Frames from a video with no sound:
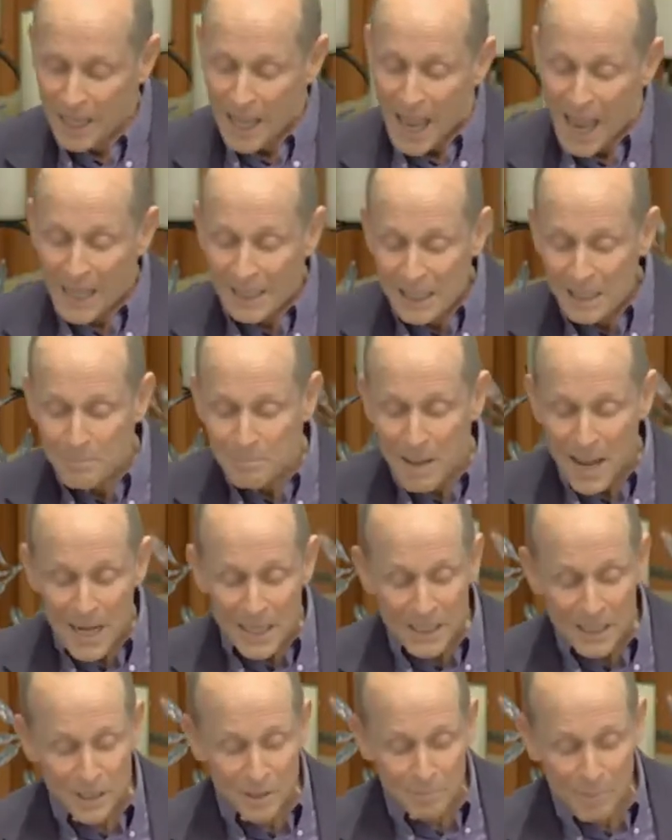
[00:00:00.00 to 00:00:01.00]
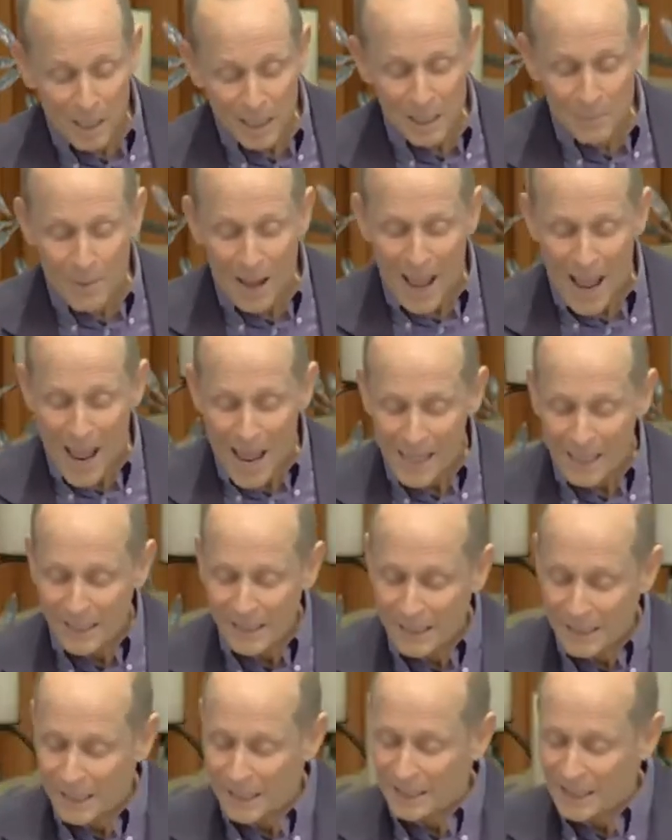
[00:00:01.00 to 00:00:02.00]
And he made his money by
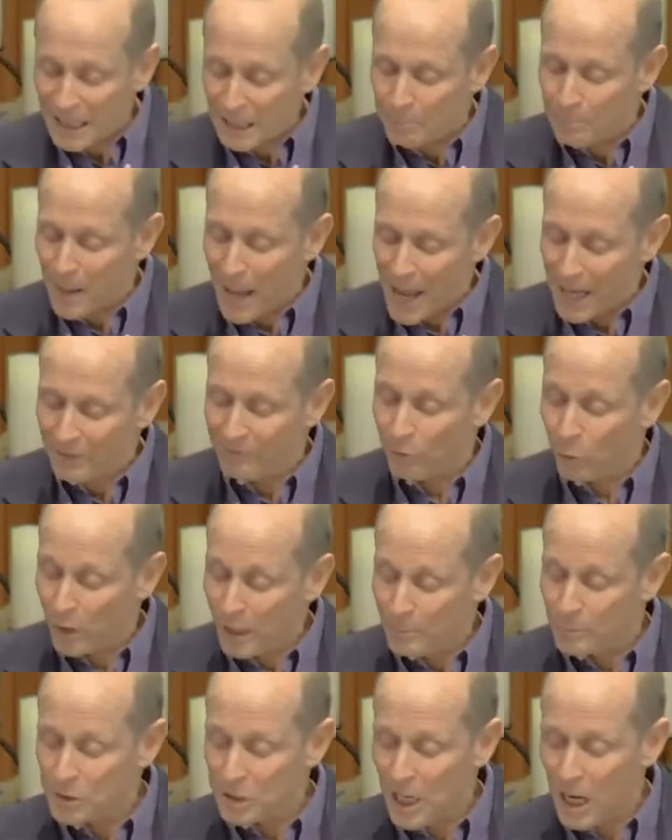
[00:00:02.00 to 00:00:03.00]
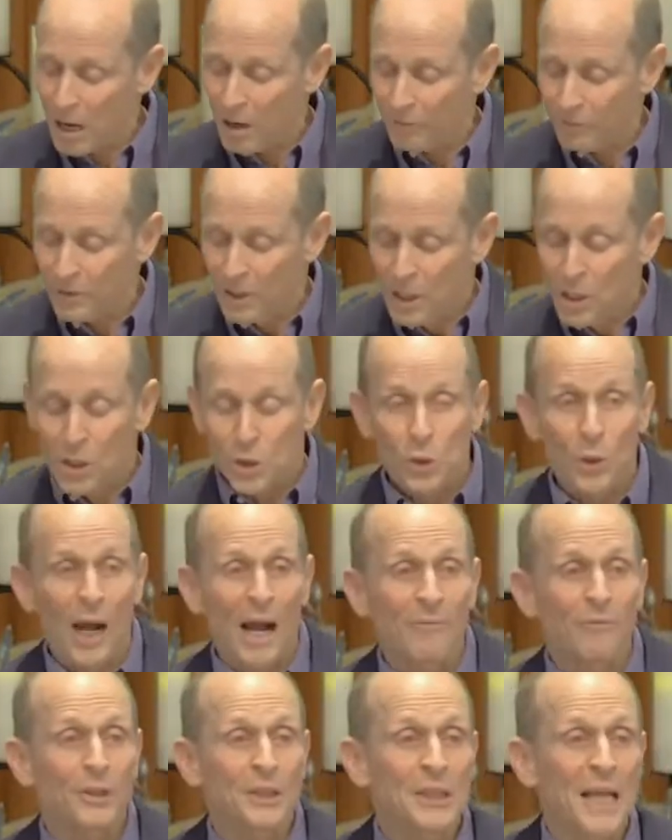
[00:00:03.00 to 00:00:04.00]
adding in a kickback for himself to
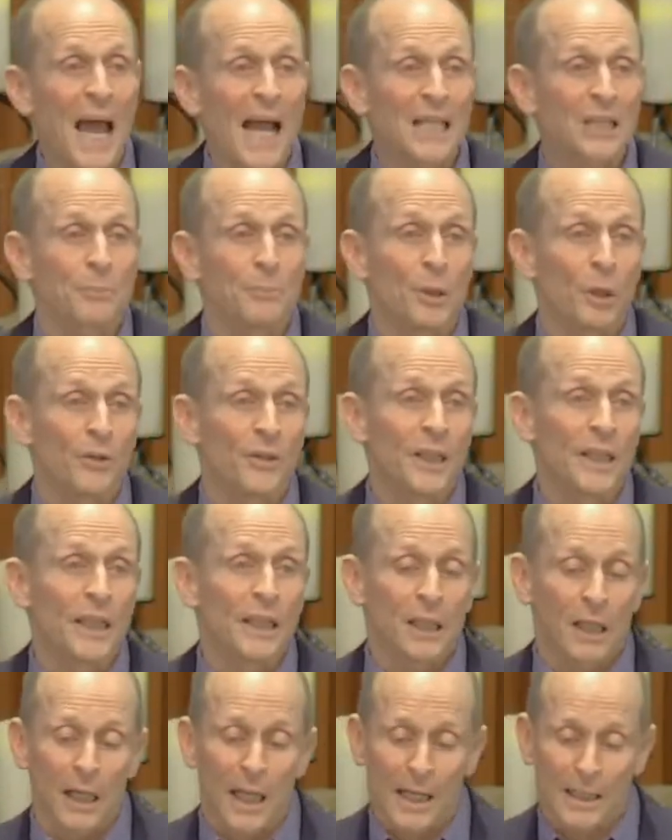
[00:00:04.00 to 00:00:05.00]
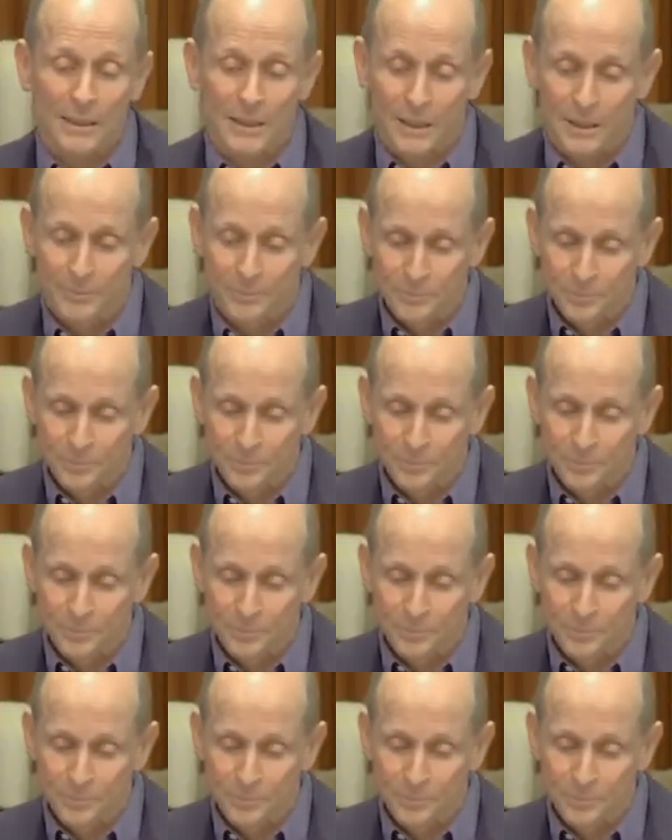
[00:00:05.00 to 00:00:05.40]
every tax bill that he collected.